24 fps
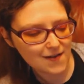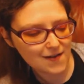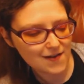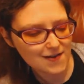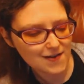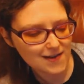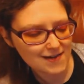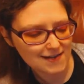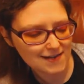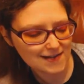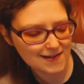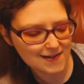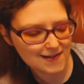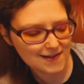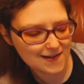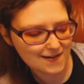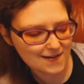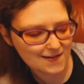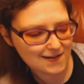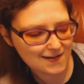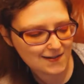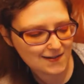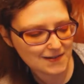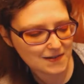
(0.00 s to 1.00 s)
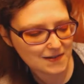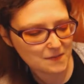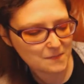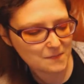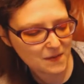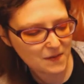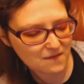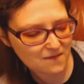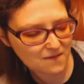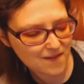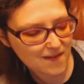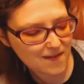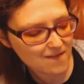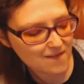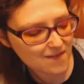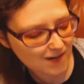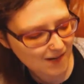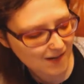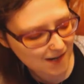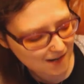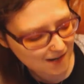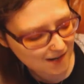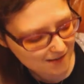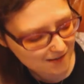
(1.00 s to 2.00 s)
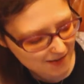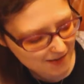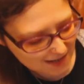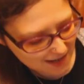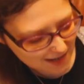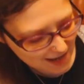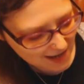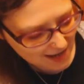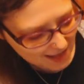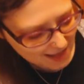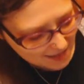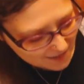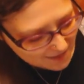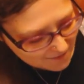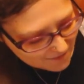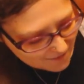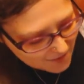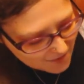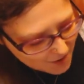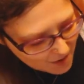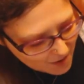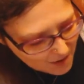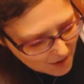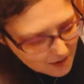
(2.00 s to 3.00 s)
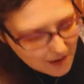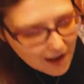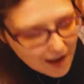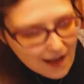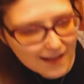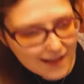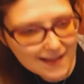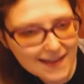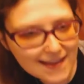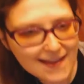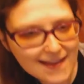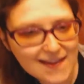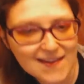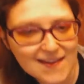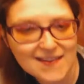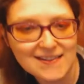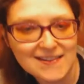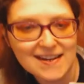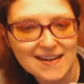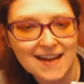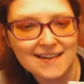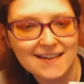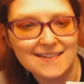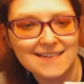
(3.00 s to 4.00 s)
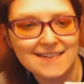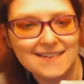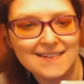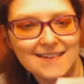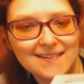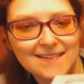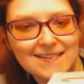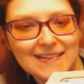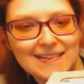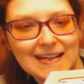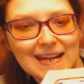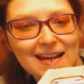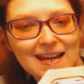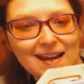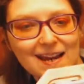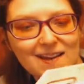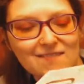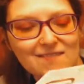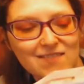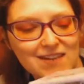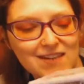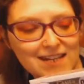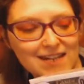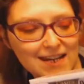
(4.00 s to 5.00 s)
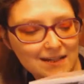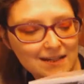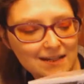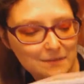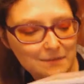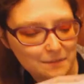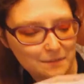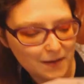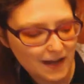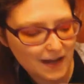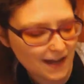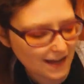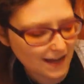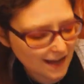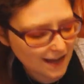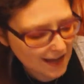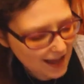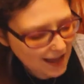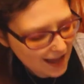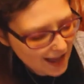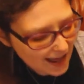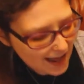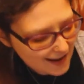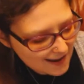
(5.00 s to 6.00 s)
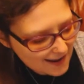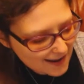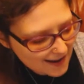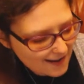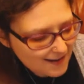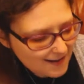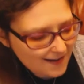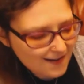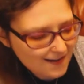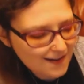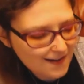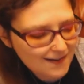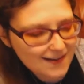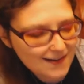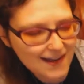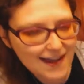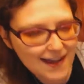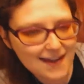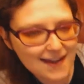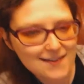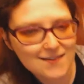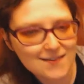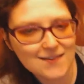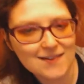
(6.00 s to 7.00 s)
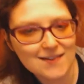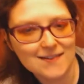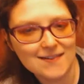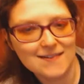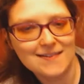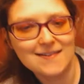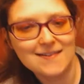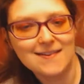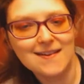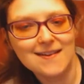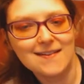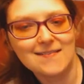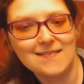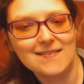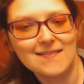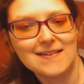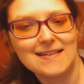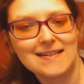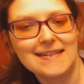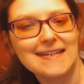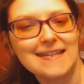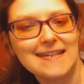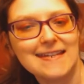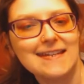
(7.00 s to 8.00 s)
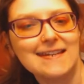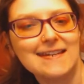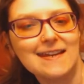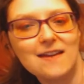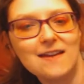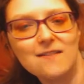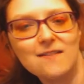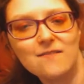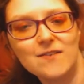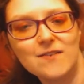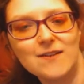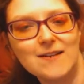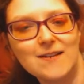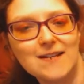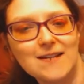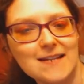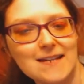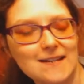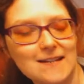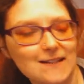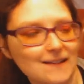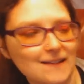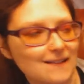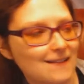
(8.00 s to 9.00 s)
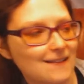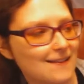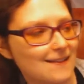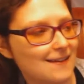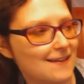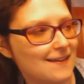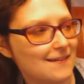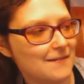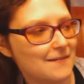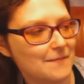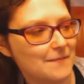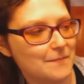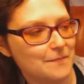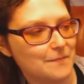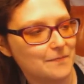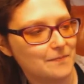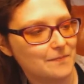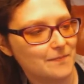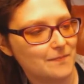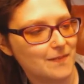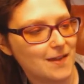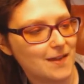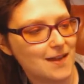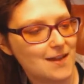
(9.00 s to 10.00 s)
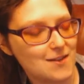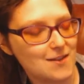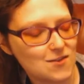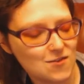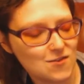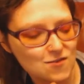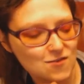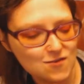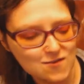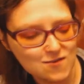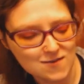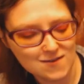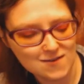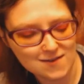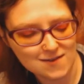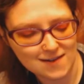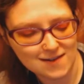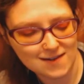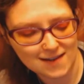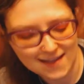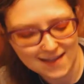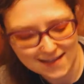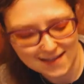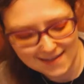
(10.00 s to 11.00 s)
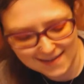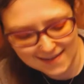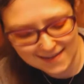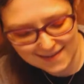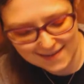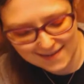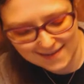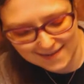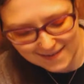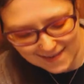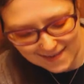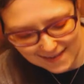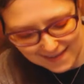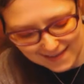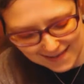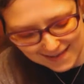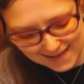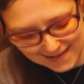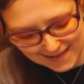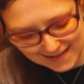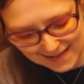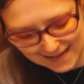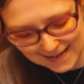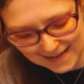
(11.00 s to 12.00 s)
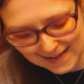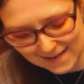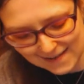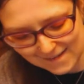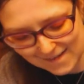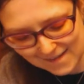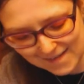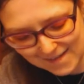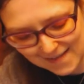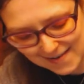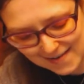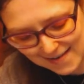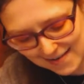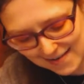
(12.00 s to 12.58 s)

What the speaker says: get Arya Stark because she's my favourite character, and then I thought I'll get her dad so she can have her dad back, and then I'll get Jon Snow because he gave her needle. Her sword. So let's get